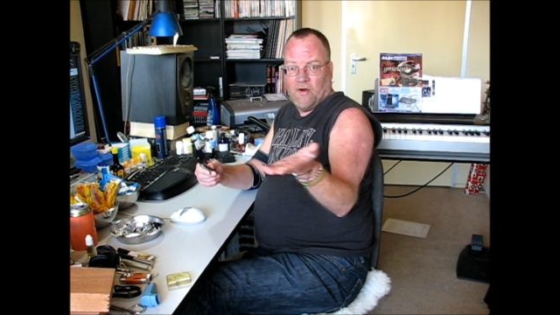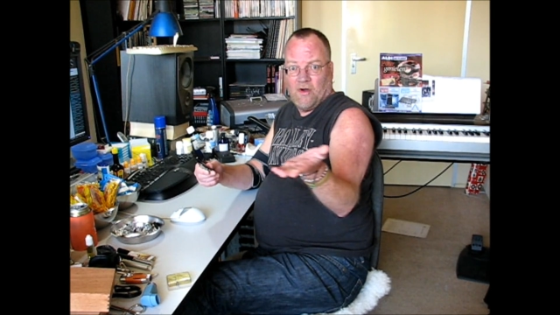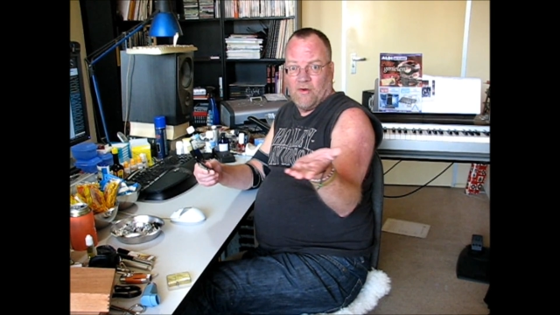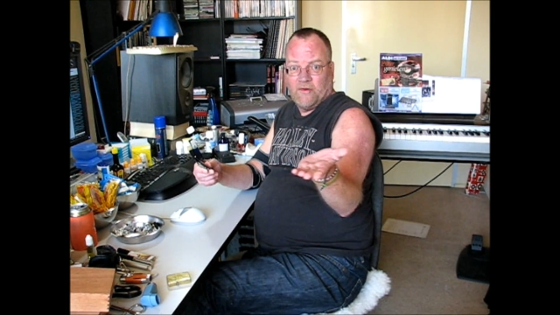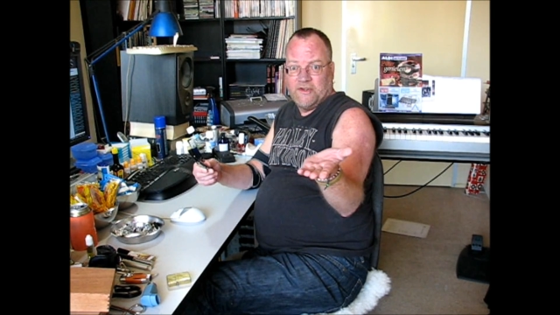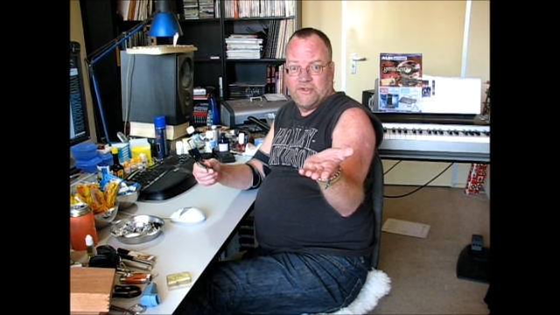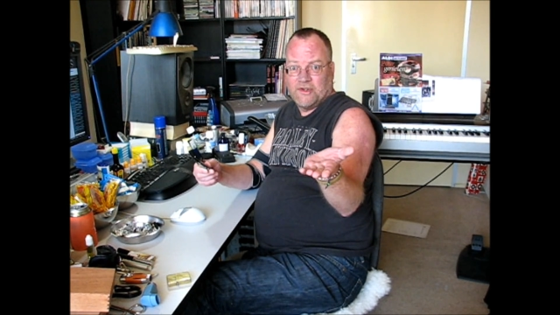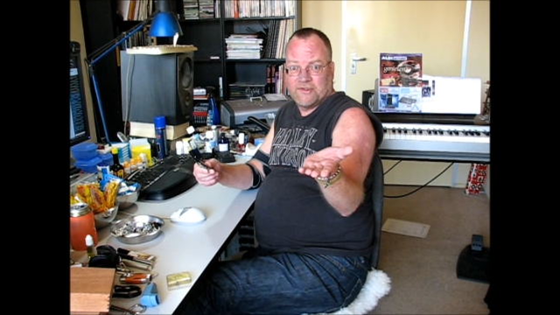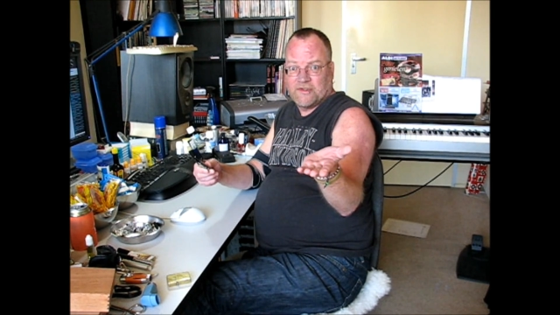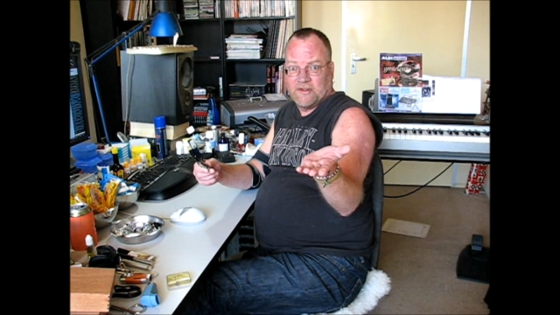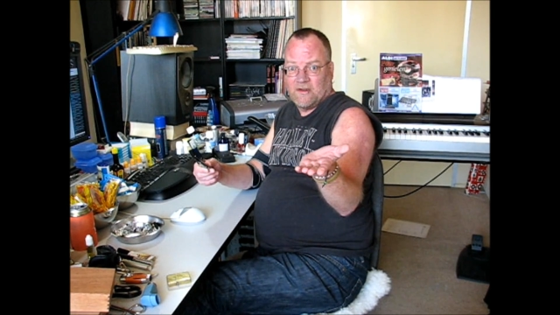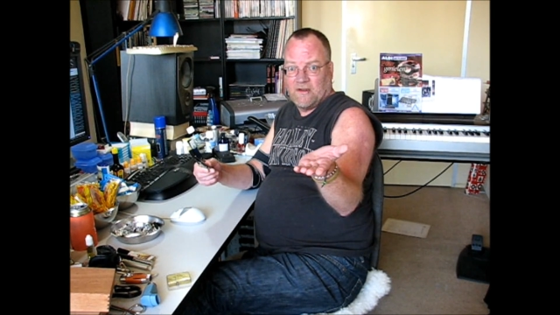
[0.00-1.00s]
only
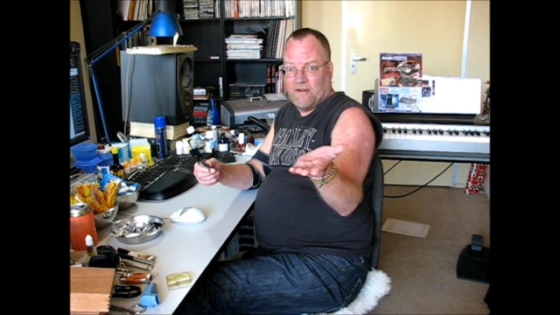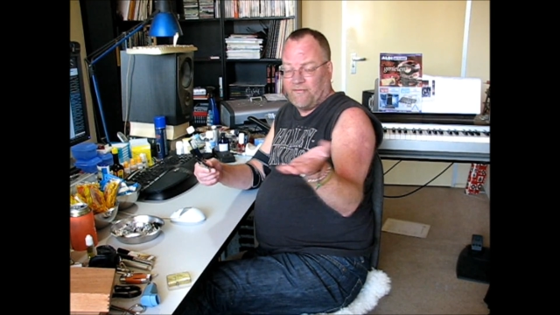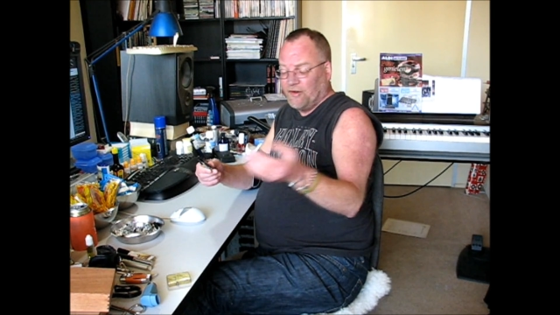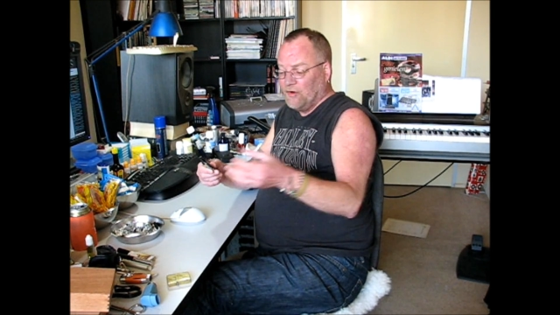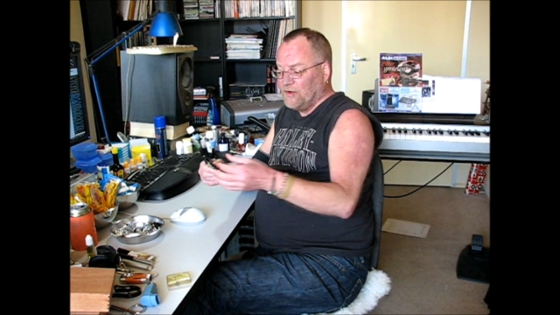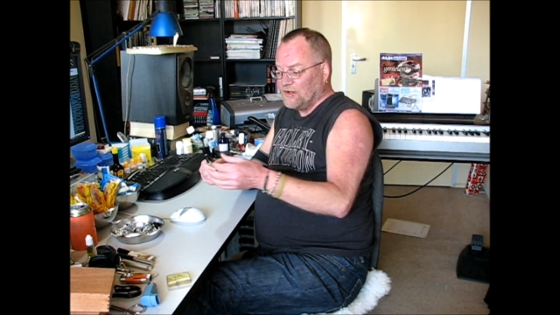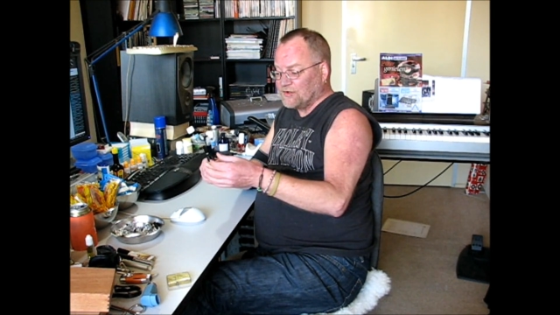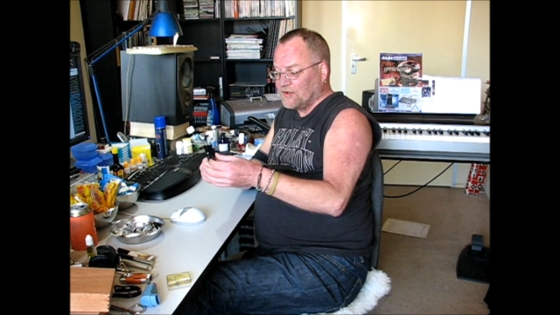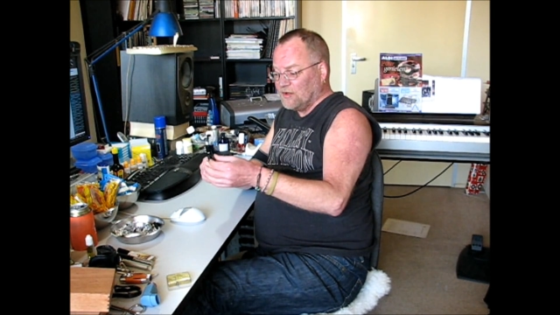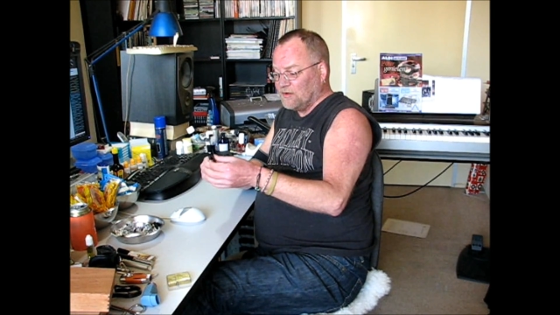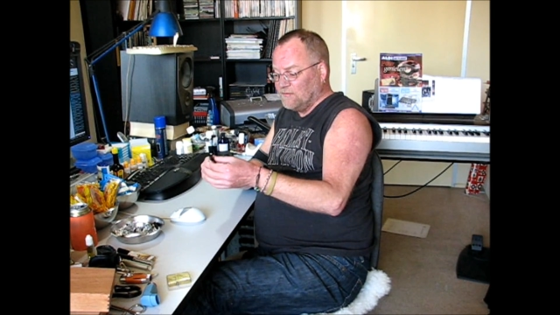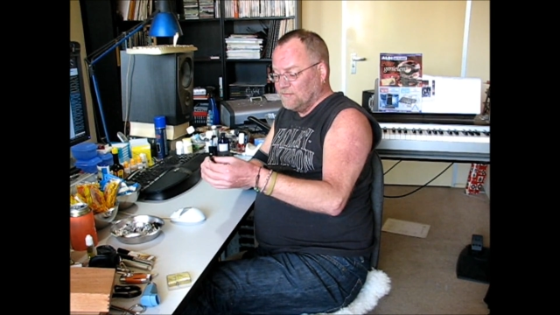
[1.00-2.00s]
just a few years
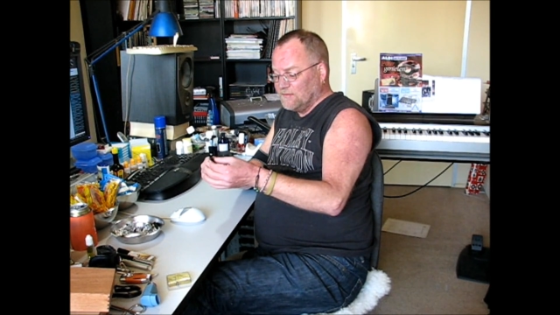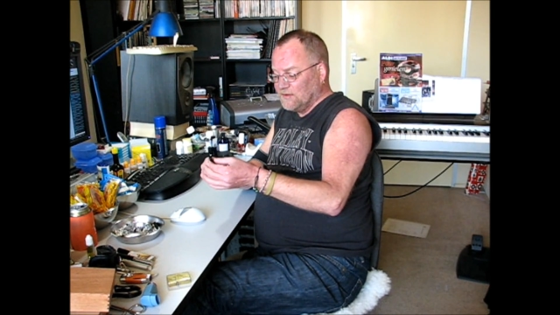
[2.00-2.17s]
ago.